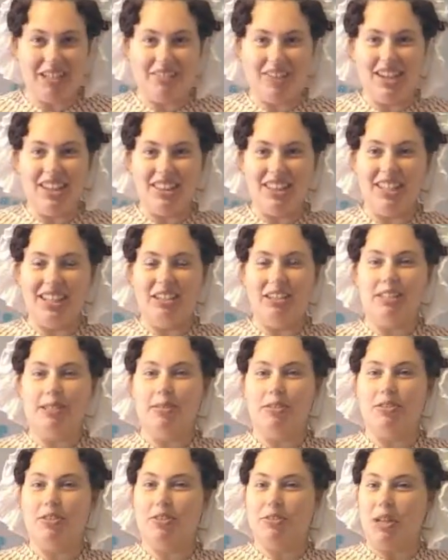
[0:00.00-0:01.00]
But anyway,
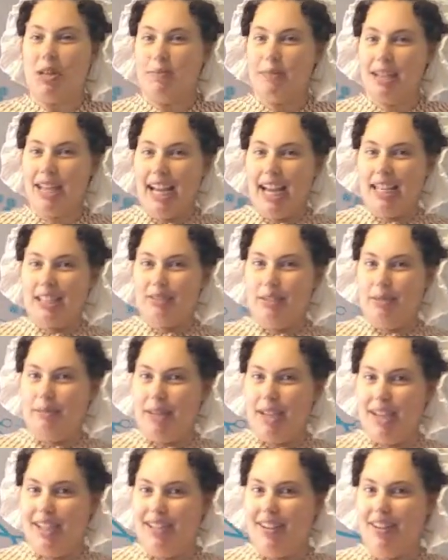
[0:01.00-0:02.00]
thank you so much for joining me
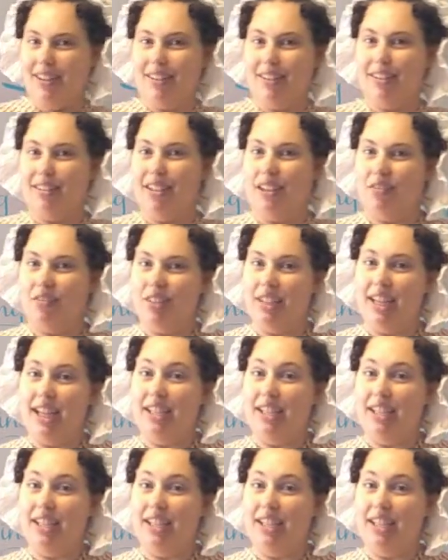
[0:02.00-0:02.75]
as we made our